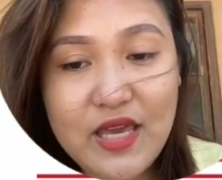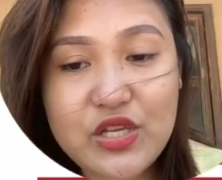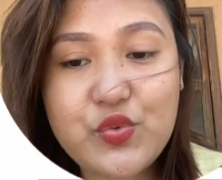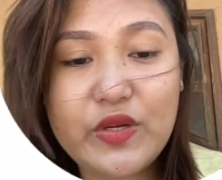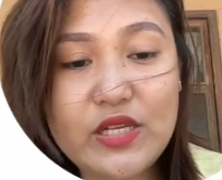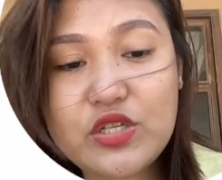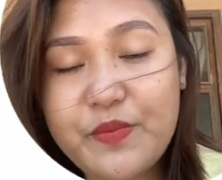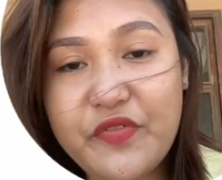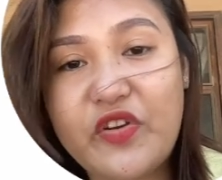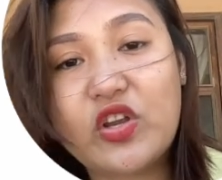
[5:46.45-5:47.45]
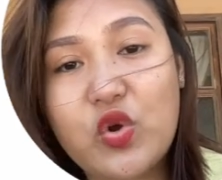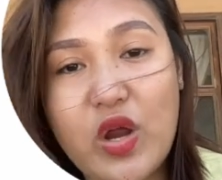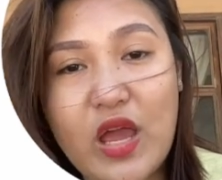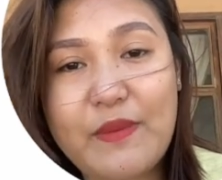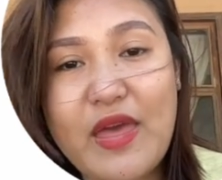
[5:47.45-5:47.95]
is really to prevent
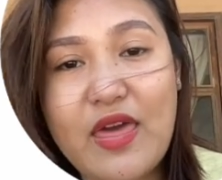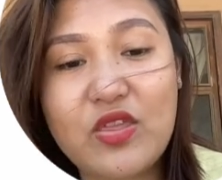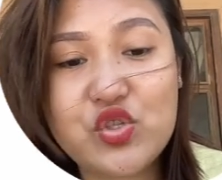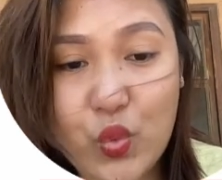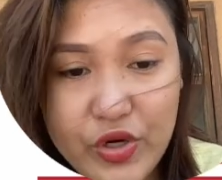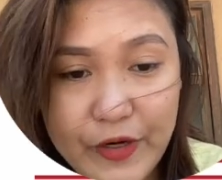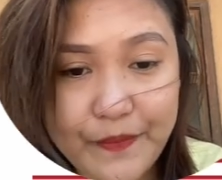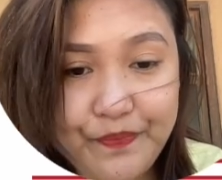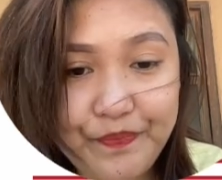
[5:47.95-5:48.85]
crime and disorder.